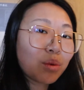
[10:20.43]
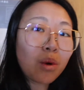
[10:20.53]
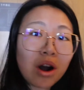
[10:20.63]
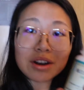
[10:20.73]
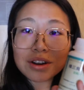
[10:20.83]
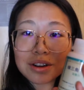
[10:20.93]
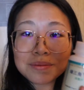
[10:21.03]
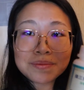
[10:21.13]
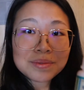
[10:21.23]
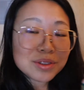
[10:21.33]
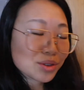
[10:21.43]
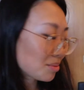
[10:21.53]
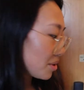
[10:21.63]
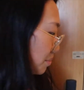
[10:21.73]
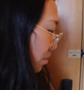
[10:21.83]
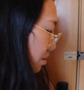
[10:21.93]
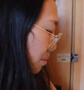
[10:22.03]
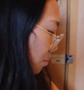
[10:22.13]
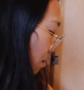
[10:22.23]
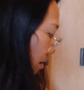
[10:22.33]
water. So I'm gonna put
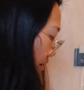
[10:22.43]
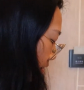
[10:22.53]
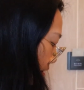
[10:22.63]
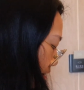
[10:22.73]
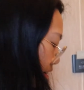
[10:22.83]
some water